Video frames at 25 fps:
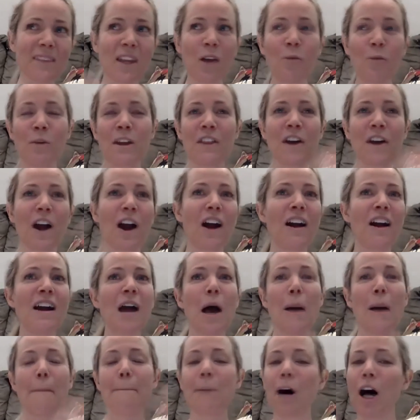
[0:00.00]
with our
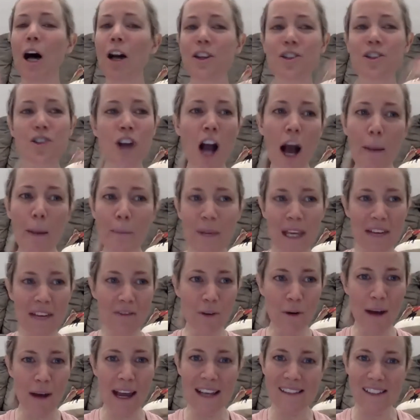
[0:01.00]
ball drop
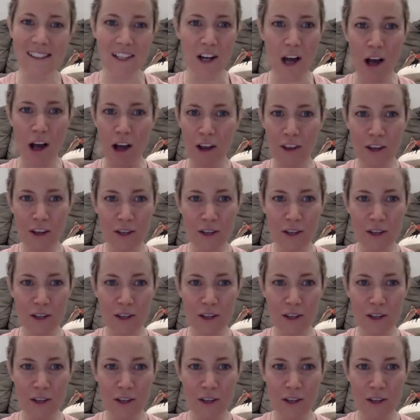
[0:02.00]
giveaways and all